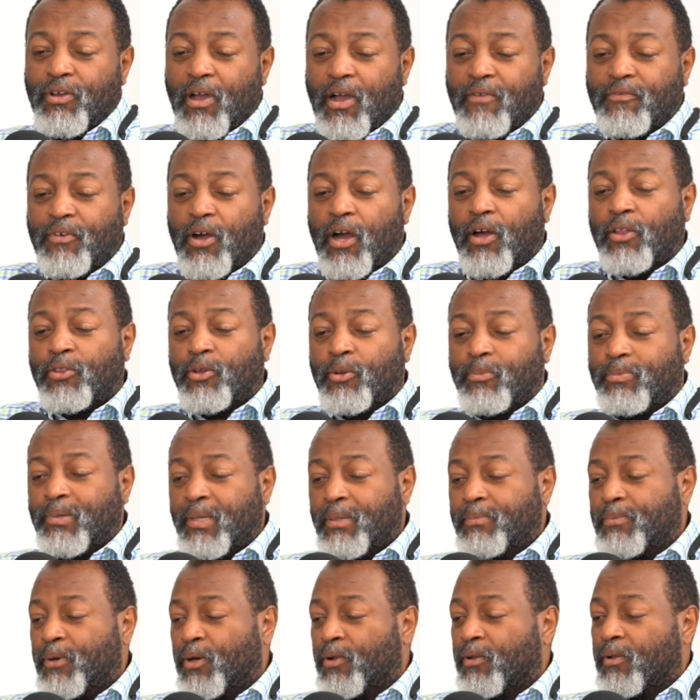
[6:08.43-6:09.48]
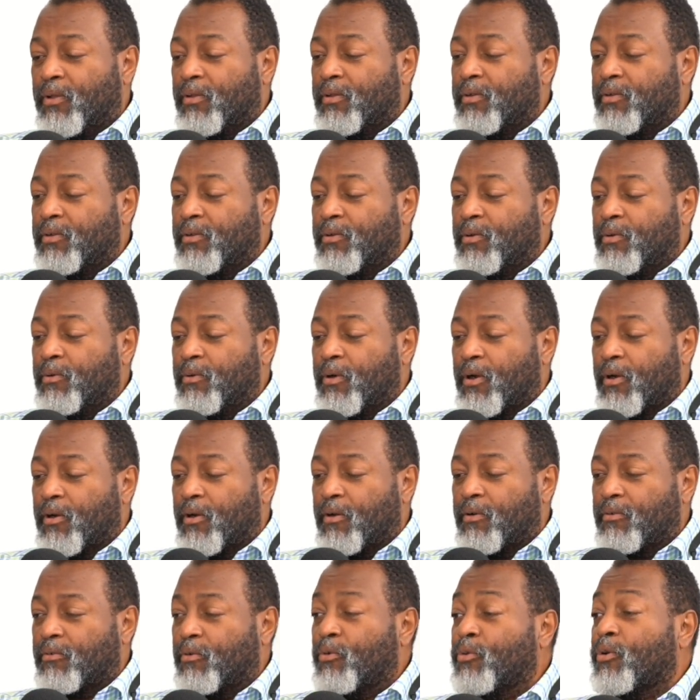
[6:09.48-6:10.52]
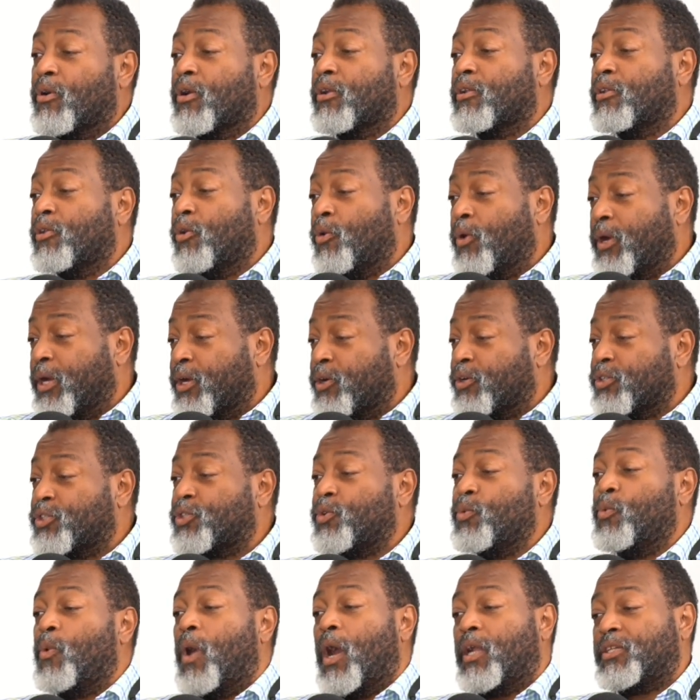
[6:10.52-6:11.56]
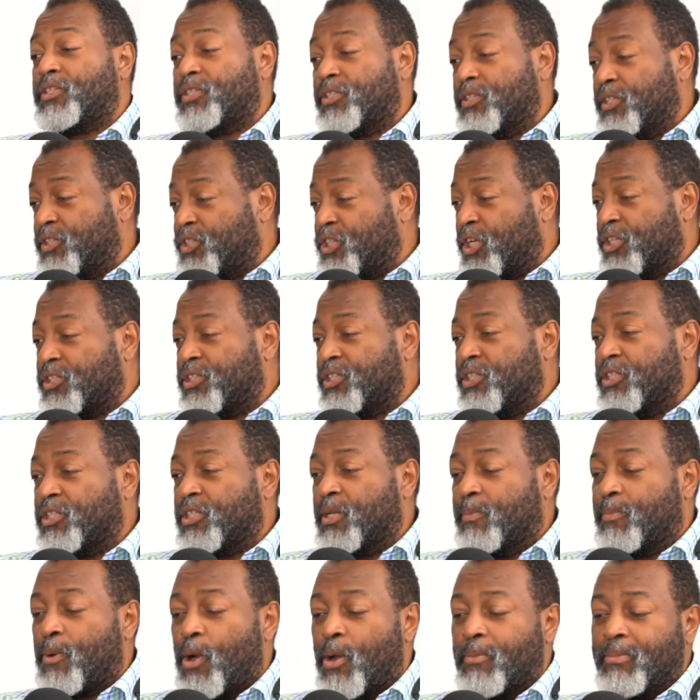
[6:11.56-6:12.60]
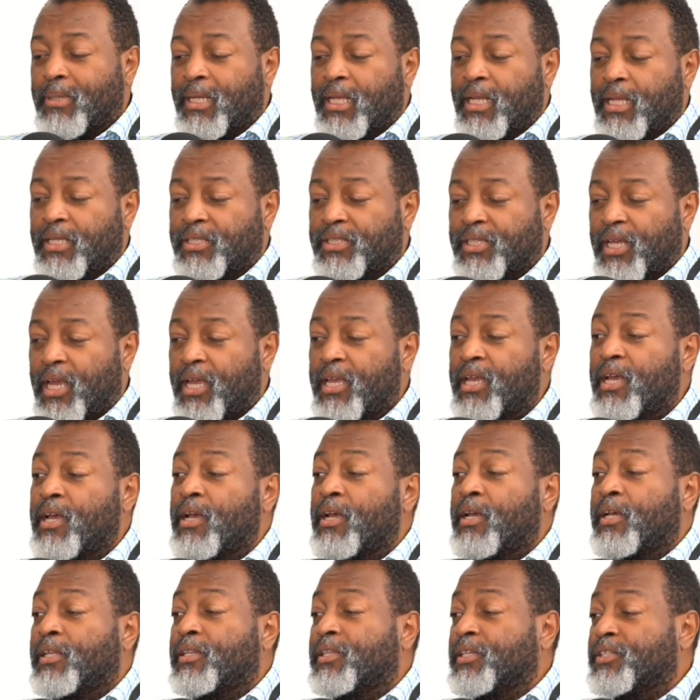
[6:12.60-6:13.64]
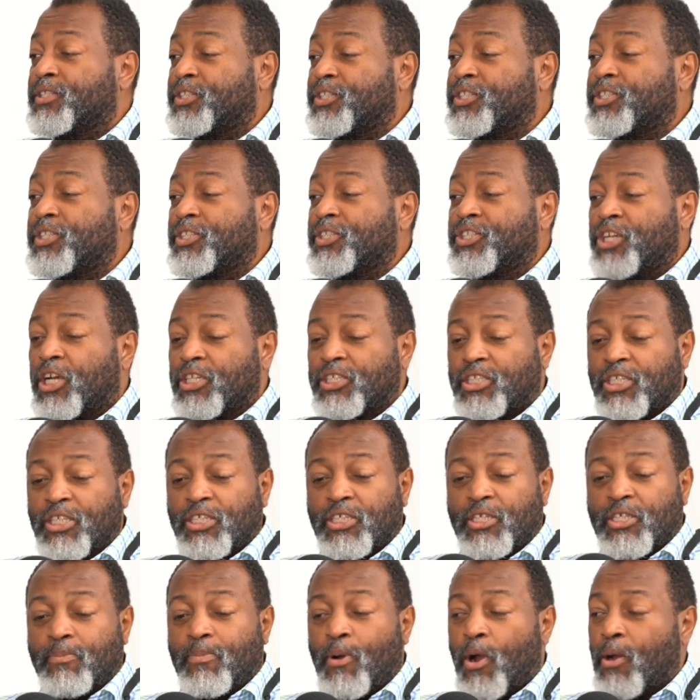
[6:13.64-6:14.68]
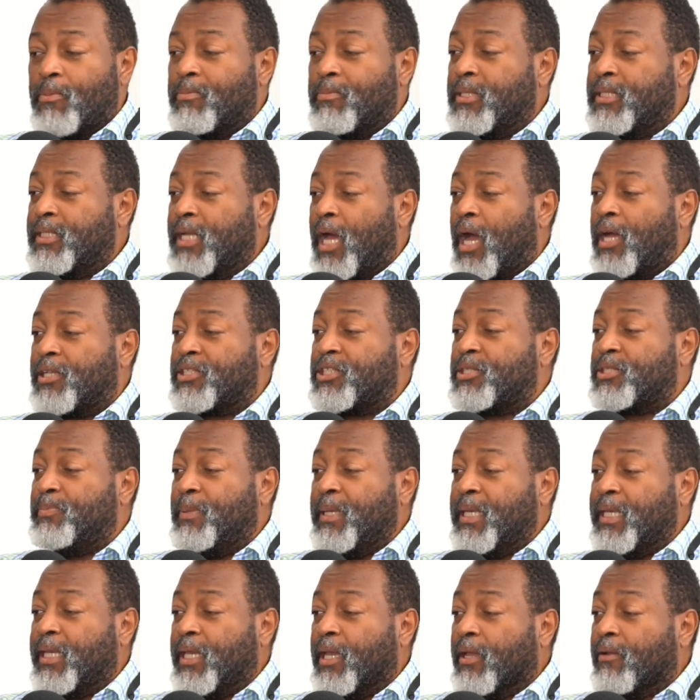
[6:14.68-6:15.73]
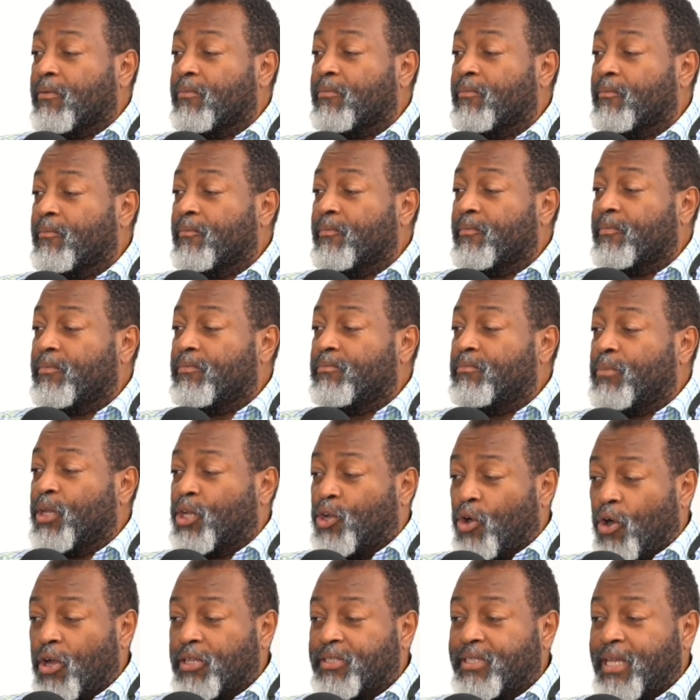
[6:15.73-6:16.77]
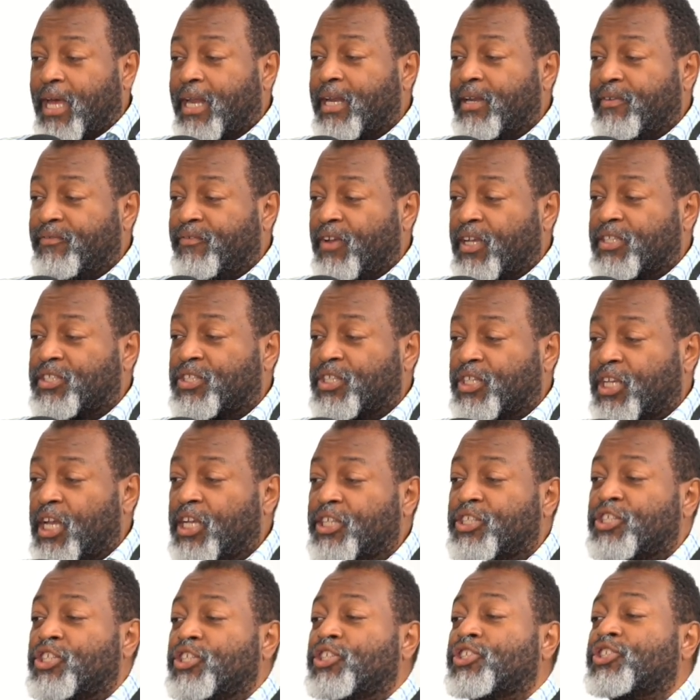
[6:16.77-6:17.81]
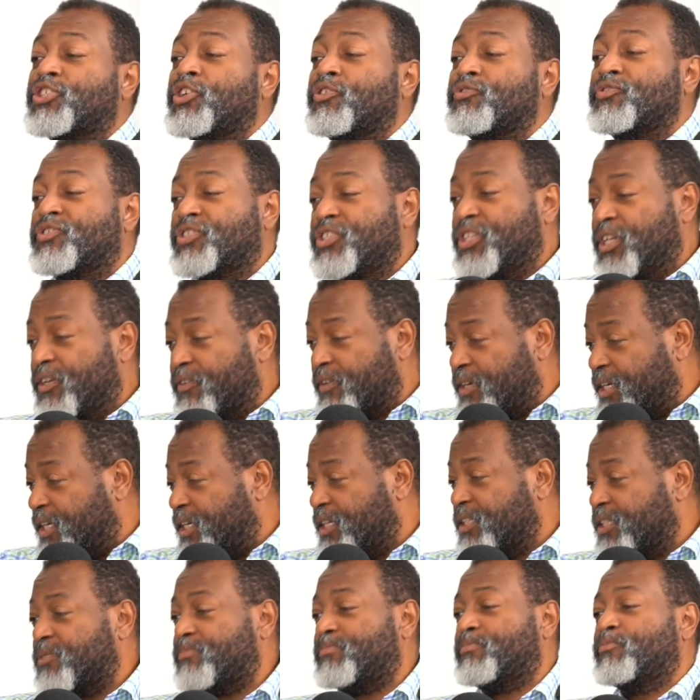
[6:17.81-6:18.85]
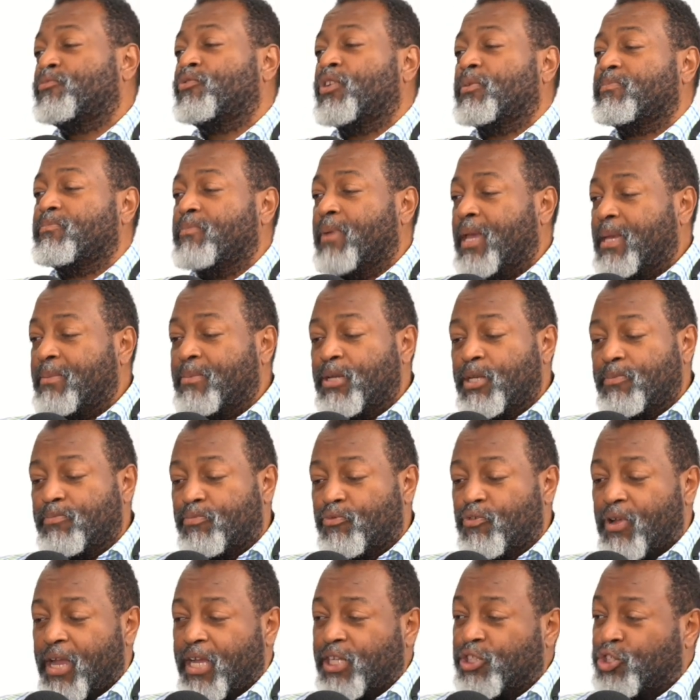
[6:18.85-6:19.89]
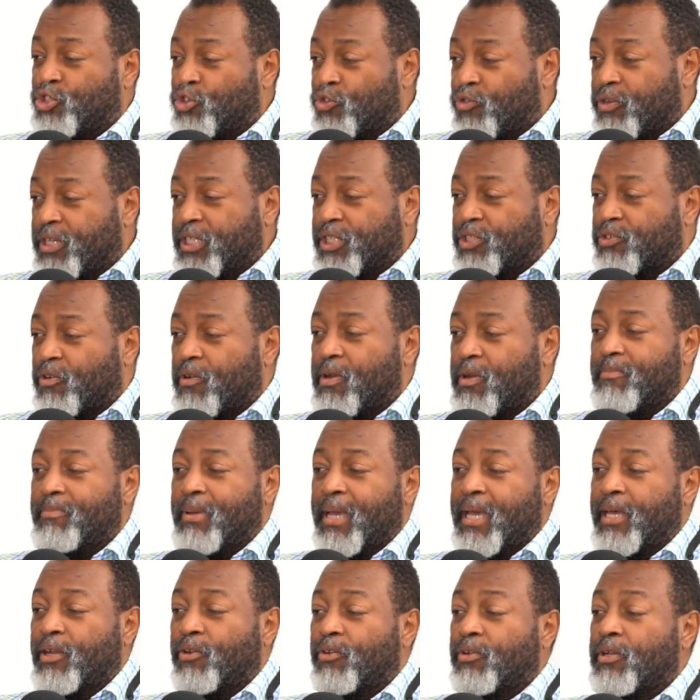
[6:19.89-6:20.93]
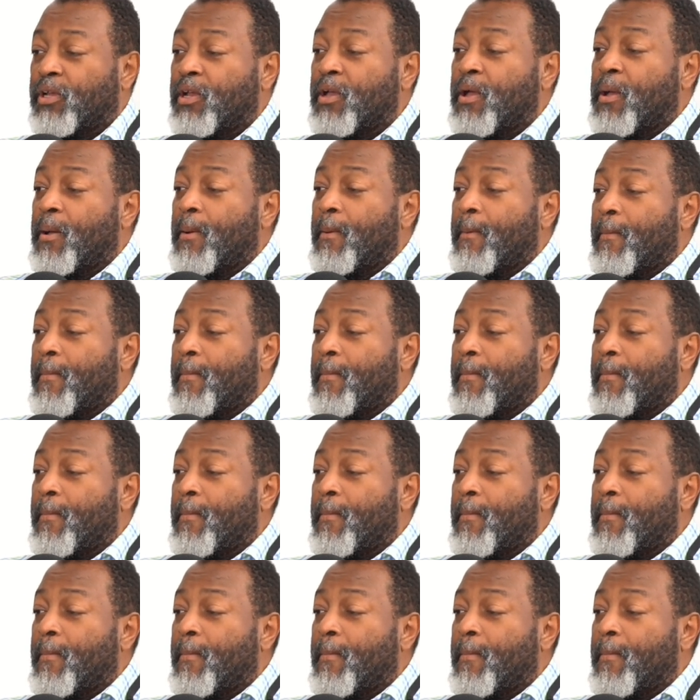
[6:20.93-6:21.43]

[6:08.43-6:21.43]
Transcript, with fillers: have other people who are who are lawyers who watch the Justice Department and they say this is the Justice Department not speaking because that investigation is so serious maybe grand juries are impaneled. So it's still